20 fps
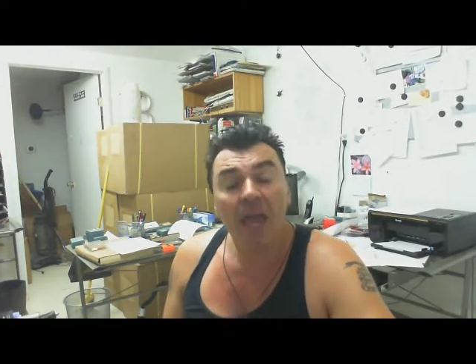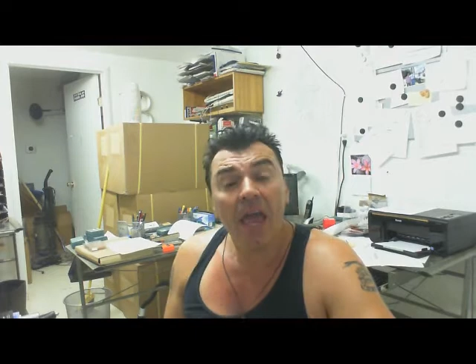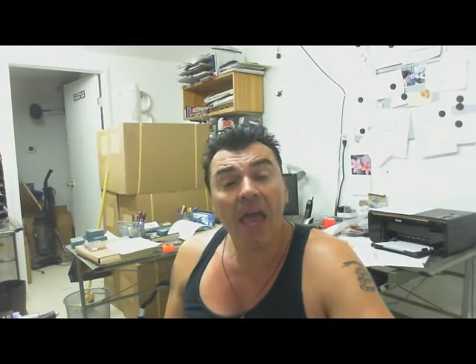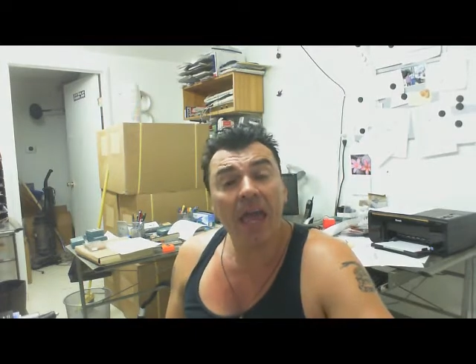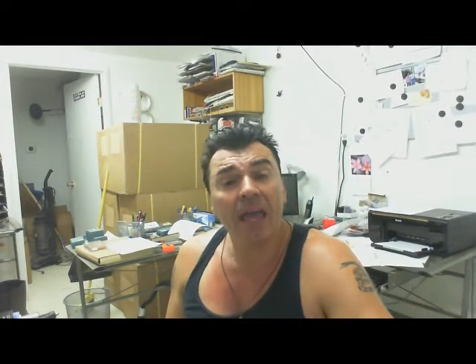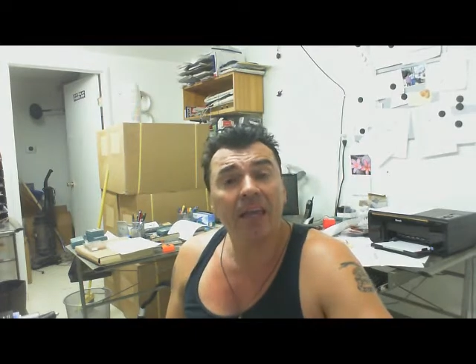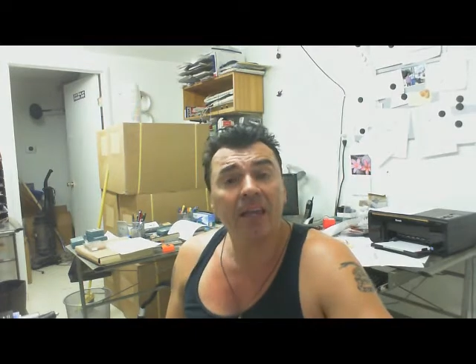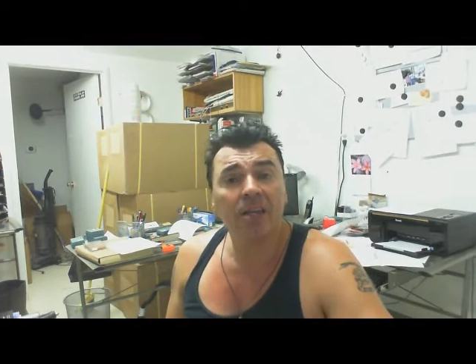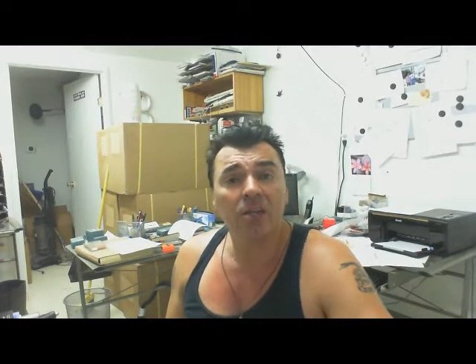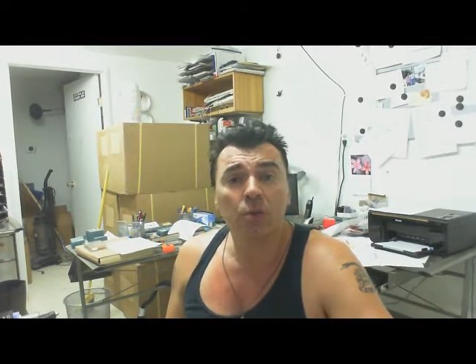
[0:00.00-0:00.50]

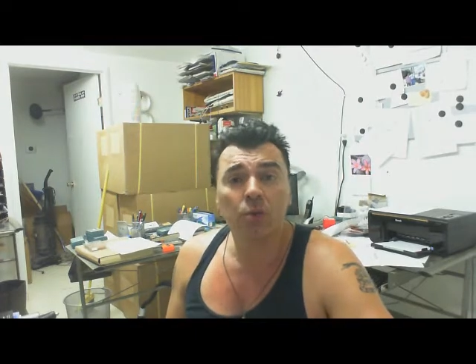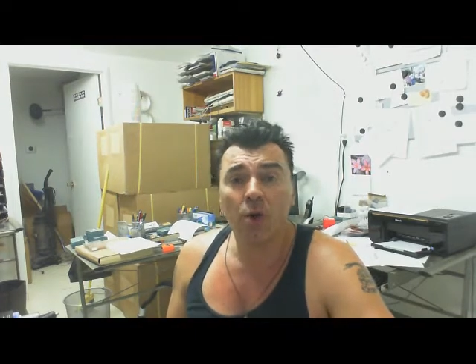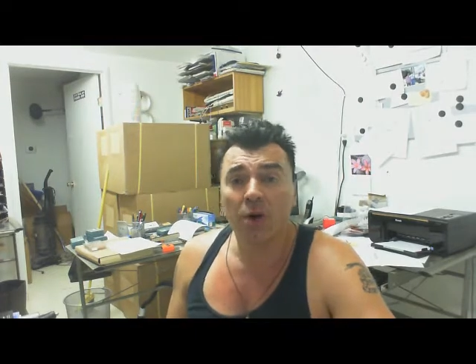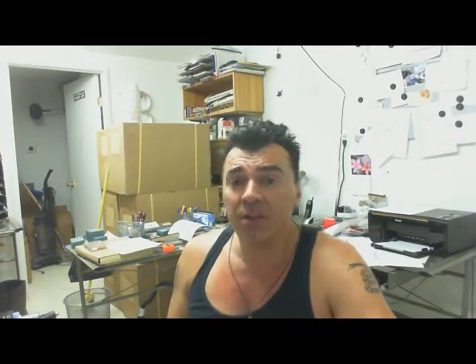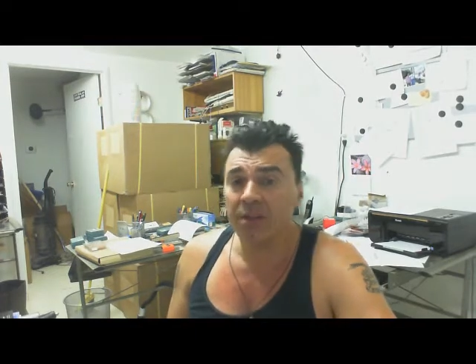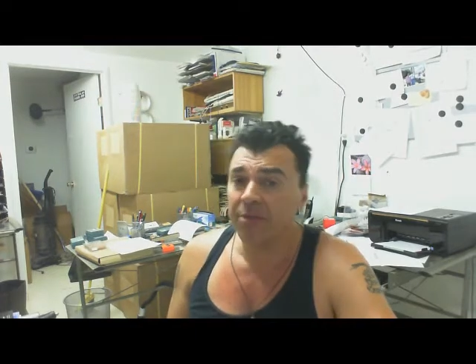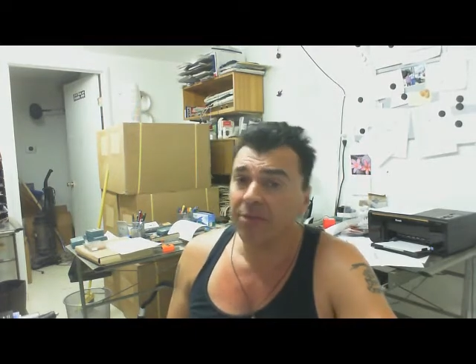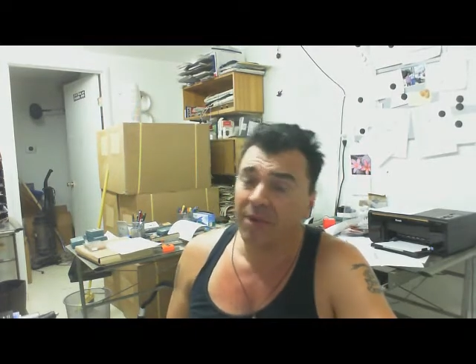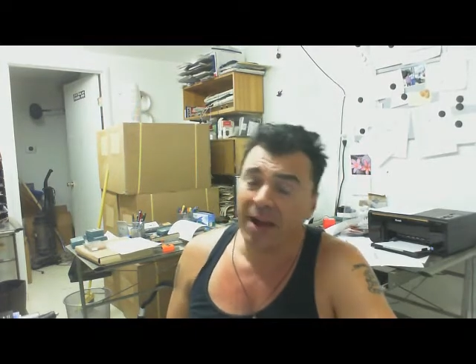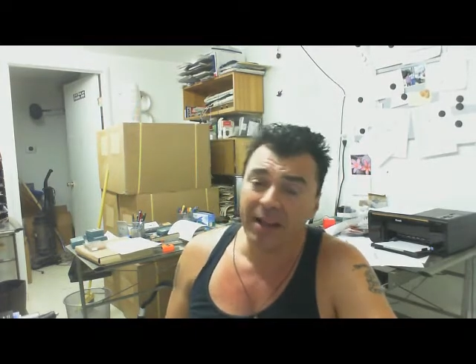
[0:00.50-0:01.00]
And guess
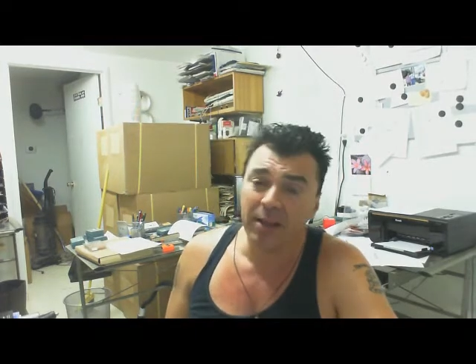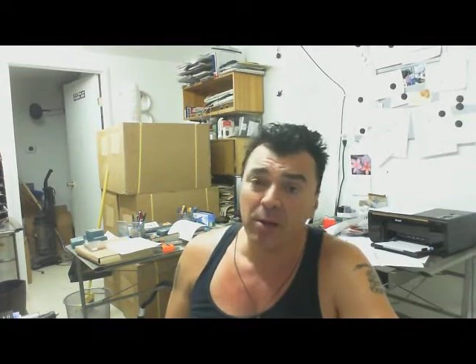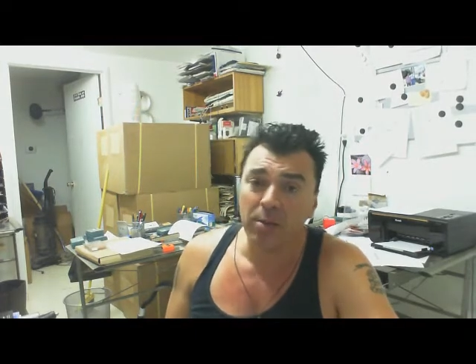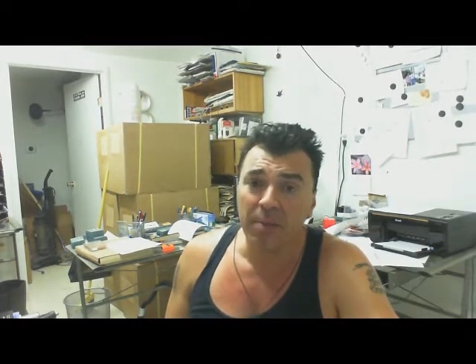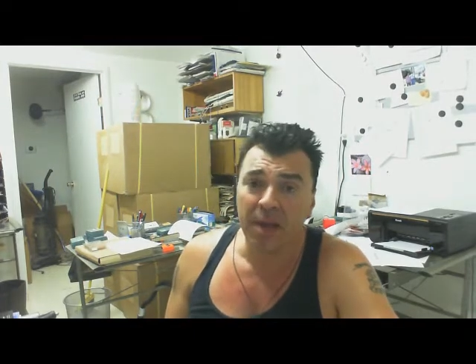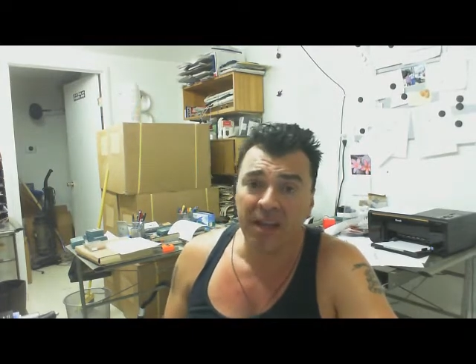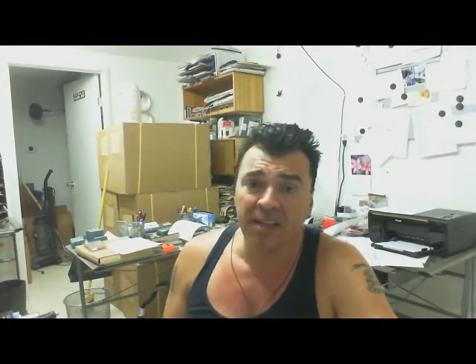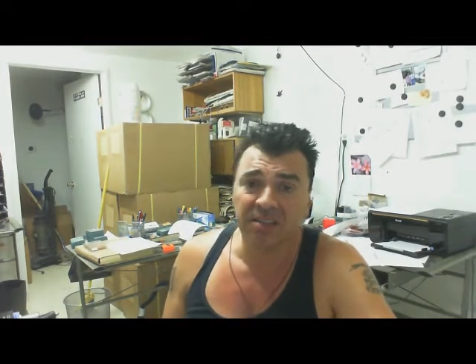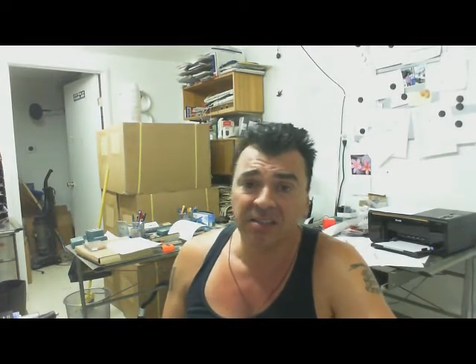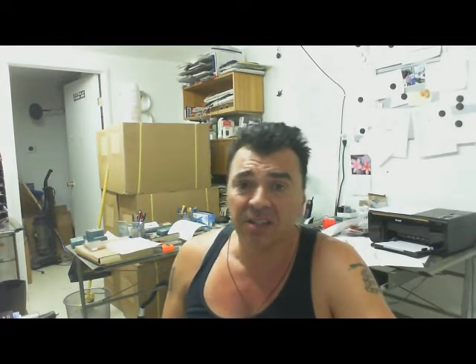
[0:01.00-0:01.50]
what? The final
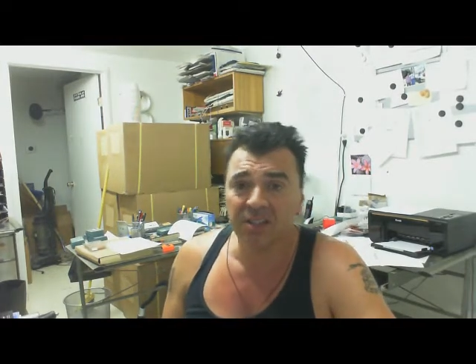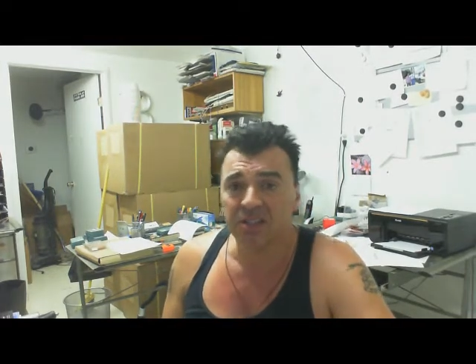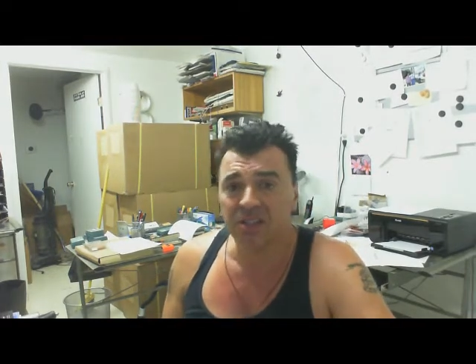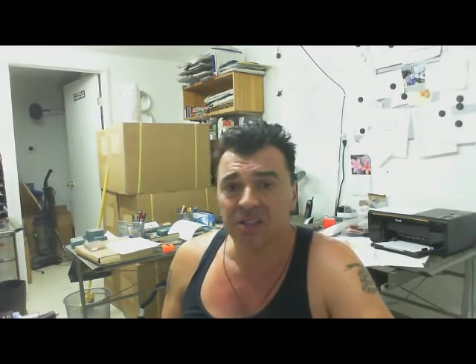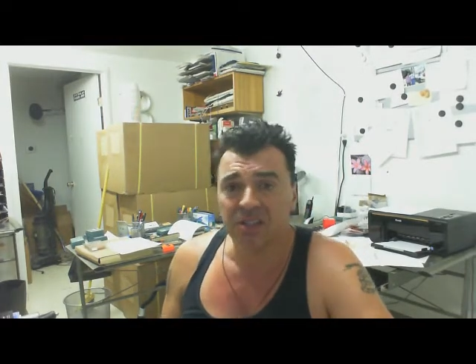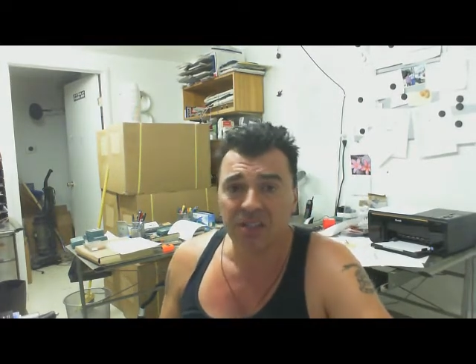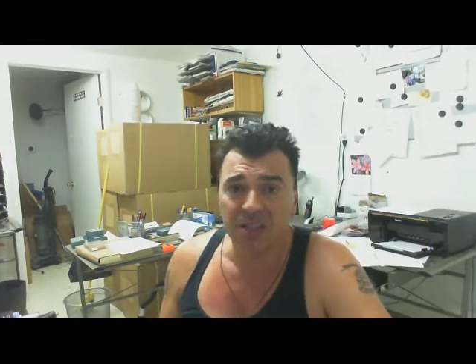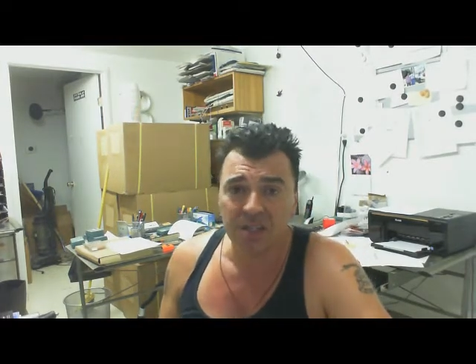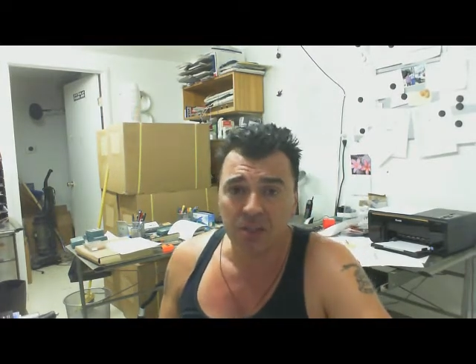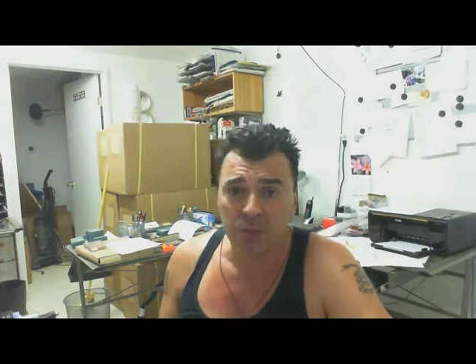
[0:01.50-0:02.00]
message
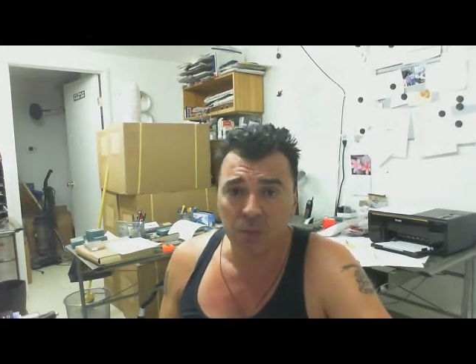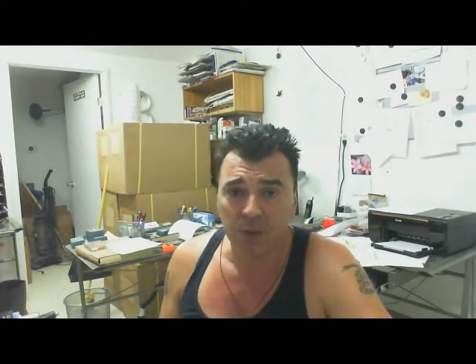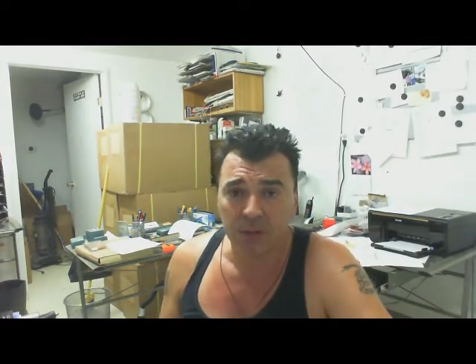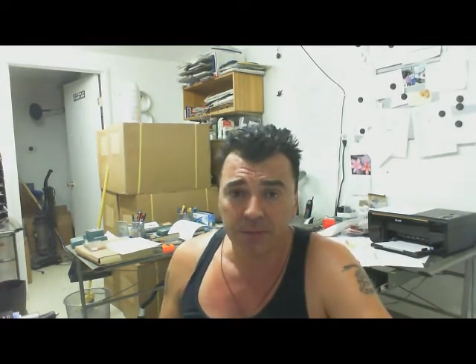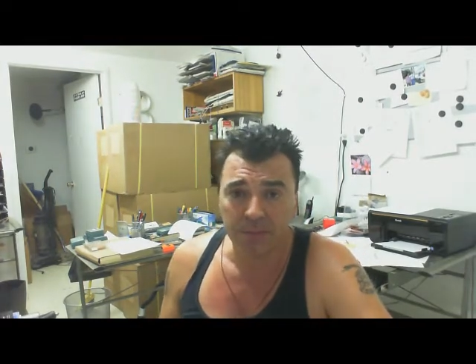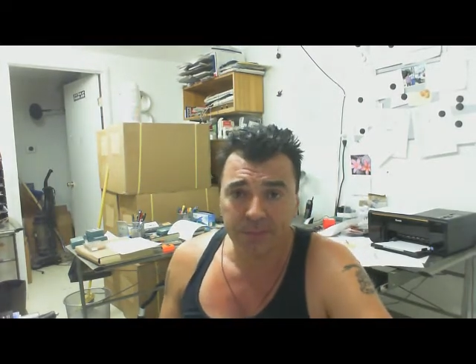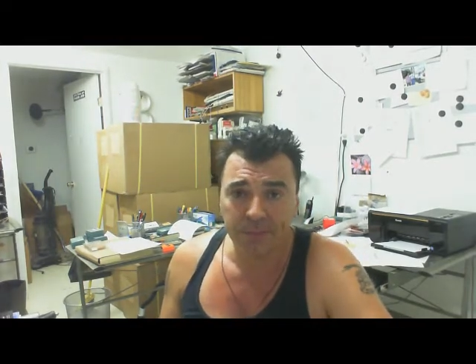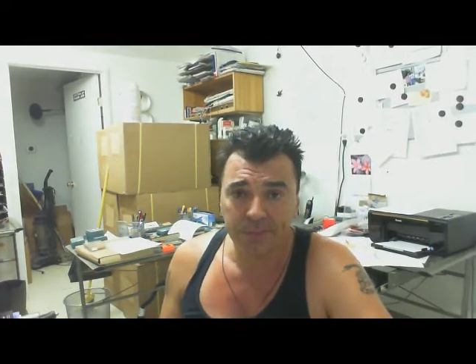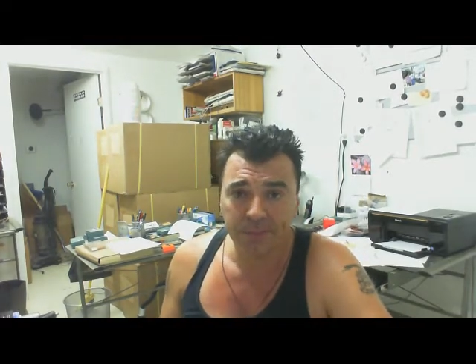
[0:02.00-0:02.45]
is this one.